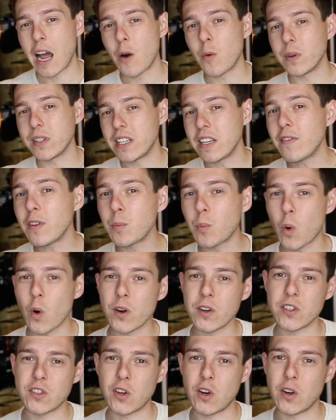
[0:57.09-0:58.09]
Now, what's even
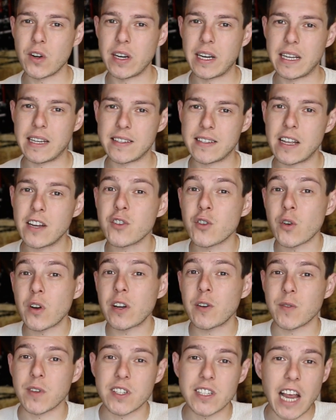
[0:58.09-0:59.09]
more disheartening is that
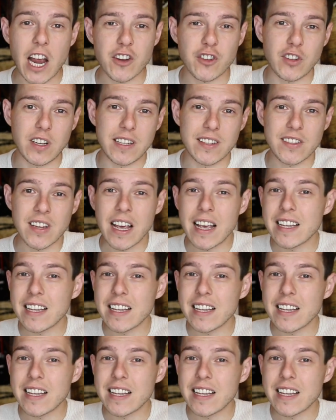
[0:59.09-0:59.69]
during recessions,